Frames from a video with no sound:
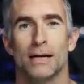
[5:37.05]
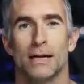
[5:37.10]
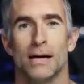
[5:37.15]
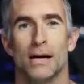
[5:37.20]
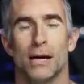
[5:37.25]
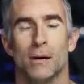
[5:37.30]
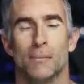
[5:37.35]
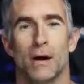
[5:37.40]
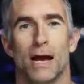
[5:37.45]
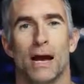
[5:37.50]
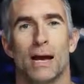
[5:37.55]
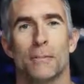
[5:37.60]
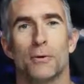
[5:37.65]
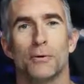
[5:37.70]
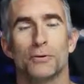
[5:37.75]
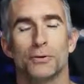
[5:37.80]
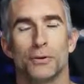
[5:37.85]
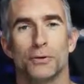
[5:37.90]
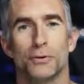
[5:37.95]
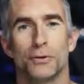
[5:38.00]
I'm
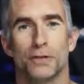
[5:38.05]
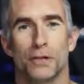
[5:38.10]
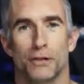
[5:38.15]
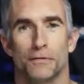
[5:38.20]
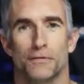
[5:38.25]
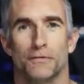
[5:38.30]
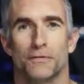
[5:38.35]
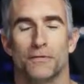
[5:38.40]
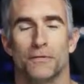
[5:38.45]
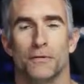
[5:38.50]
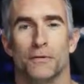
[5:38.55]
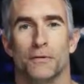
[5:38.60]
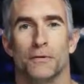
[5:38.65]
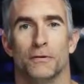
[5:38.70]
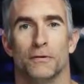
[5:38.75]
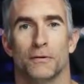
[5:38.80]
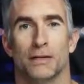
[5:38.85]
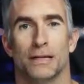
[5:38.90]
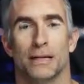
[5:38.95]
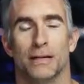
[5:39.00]
also using it
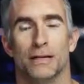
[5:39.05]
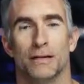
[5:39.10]
for